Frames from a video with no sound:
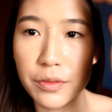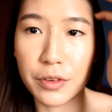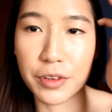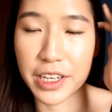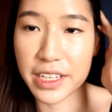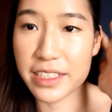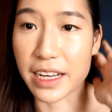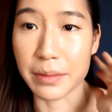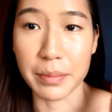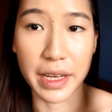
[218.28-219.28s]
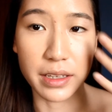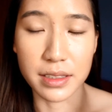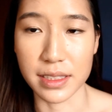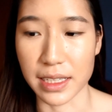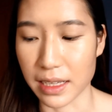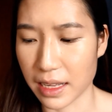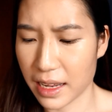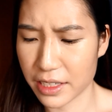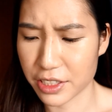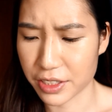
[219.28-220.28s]
already done my concealer.
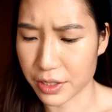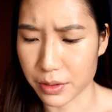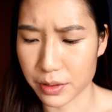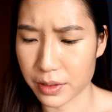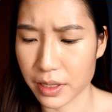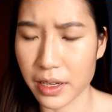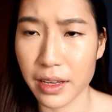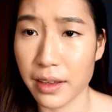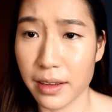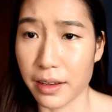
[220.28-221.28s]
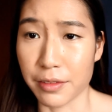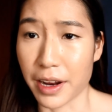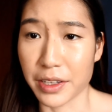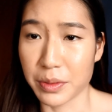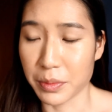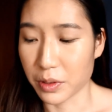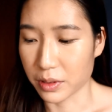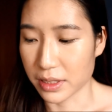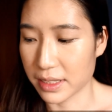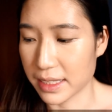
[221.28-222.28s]
I just use a random old
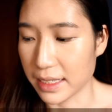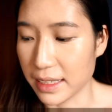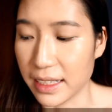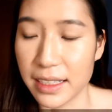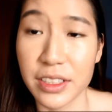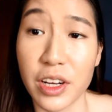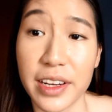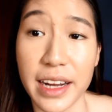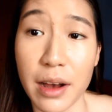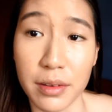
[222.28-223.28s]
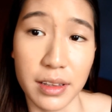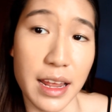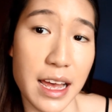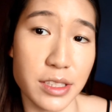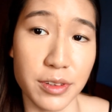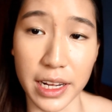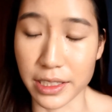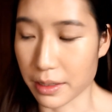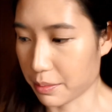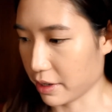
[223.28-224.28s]
concealer, not an Hourglass
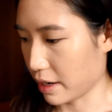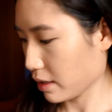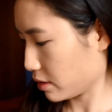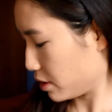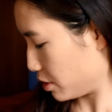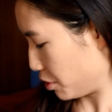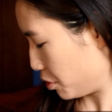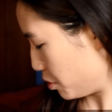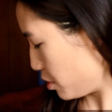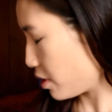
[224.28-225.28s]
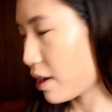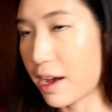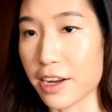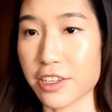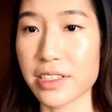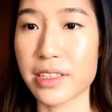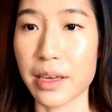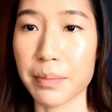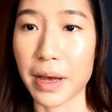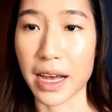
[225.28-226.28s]
related product. So I just
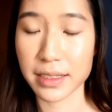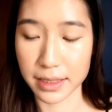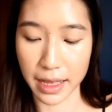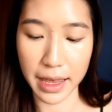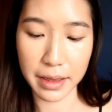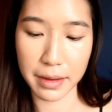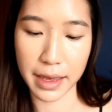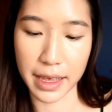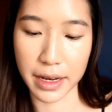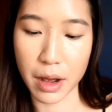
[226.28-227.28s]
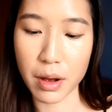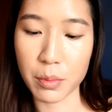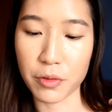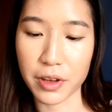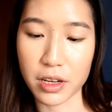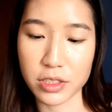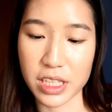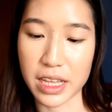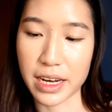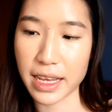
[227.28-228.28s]
skipped past that, and now I'm moving on to
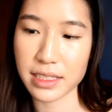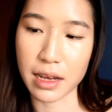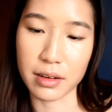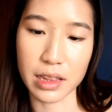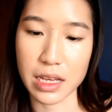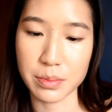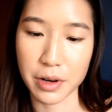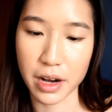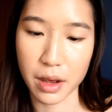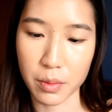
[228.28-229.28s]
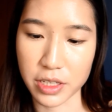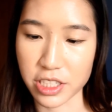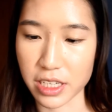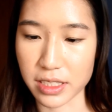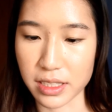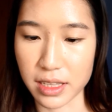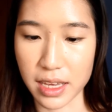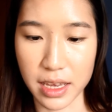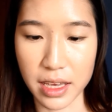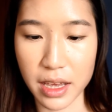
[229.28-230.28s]
the next Hourglass product, which is
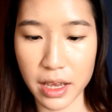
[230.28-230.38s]
the